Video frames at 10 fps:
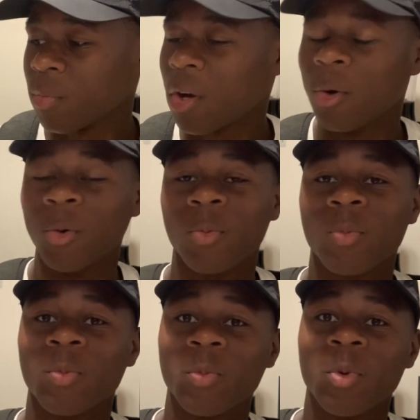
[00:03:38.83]

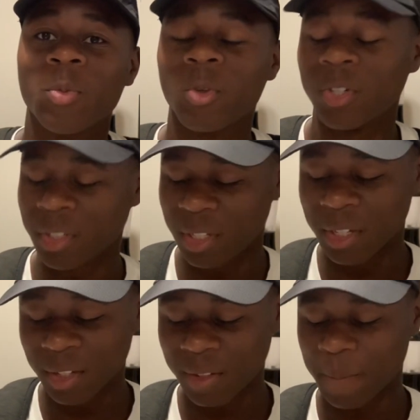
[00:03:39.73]
One more
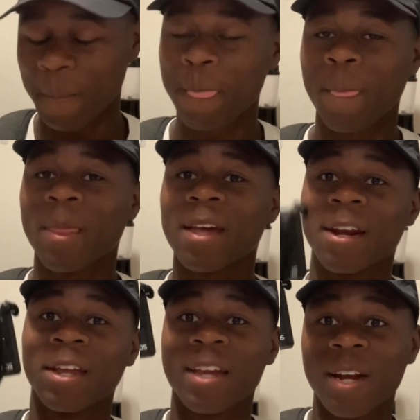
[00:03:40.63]
thing. I got a
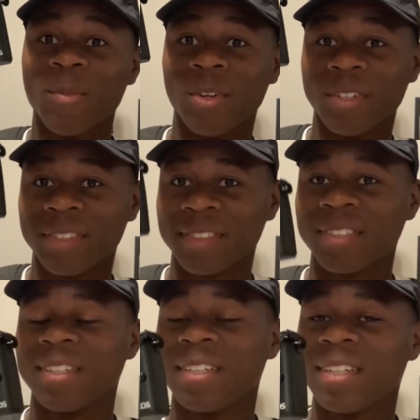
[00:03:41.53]
camera.
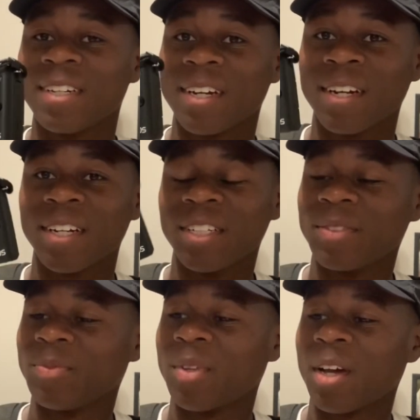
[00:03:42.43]
All right.
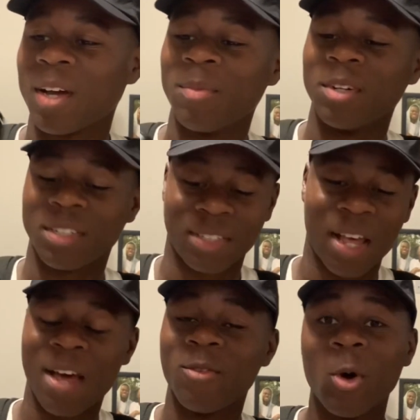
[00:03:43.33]
I
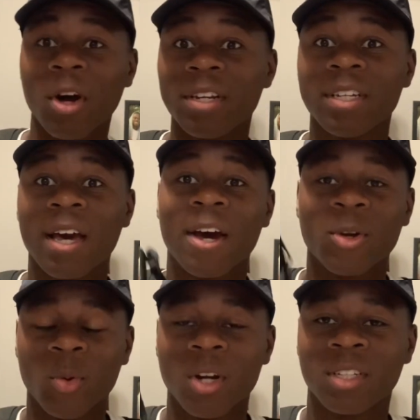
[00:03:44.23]
have no idea how to
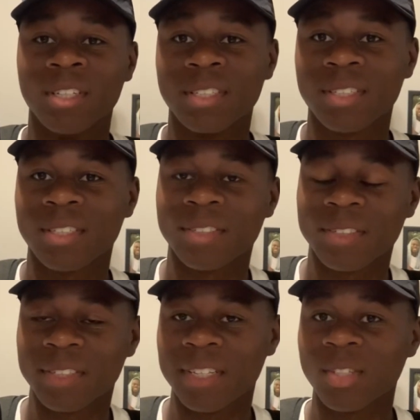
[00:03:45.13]
work this.
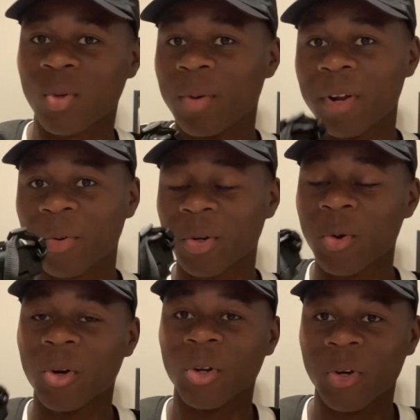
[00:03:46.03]
That's why I'm not
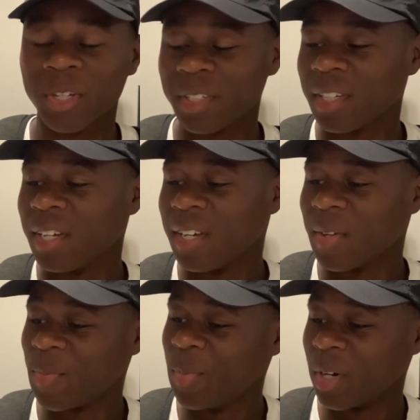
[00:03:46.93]
recording on it.
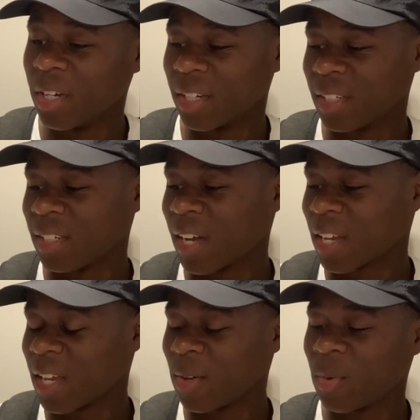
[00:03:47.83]
But I
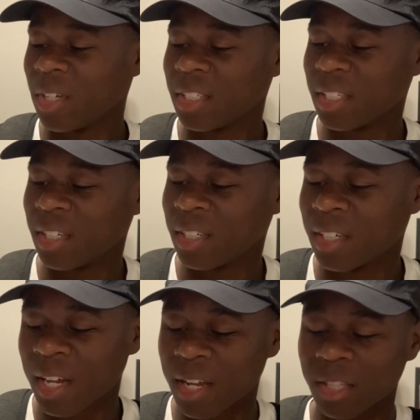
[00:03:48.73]
can't wait to,
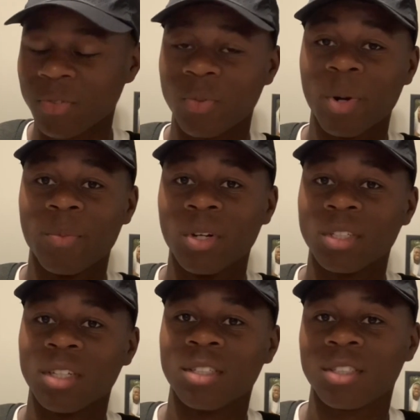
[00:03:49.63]
I got this for my
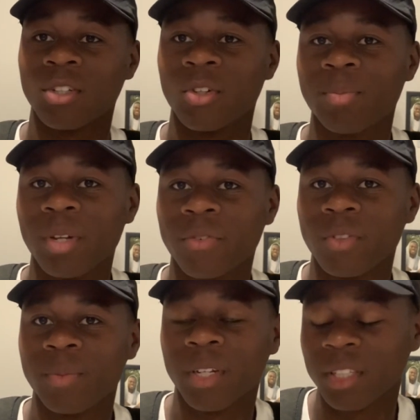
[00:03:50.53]
birthday, so I'm definitely
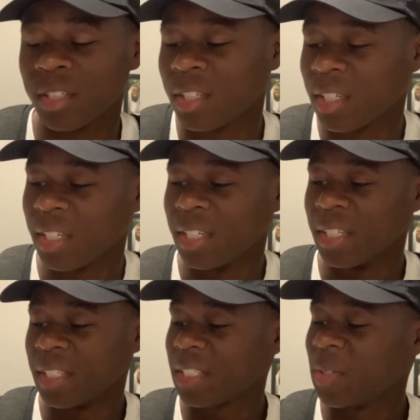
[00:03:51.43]
about to
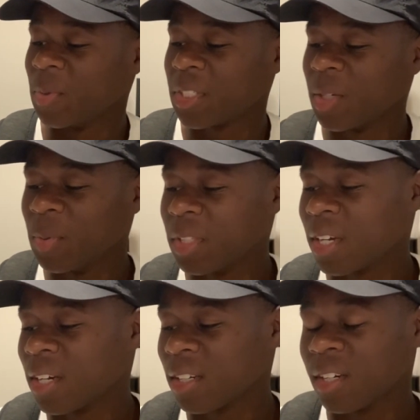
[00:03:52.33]
see what's up with
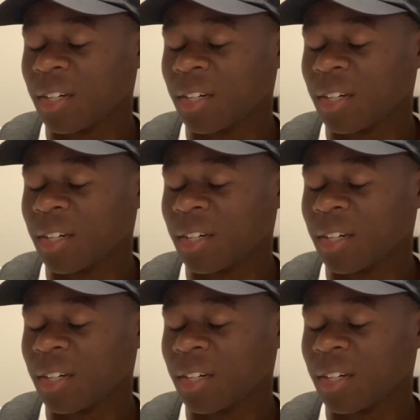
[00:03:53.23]
that.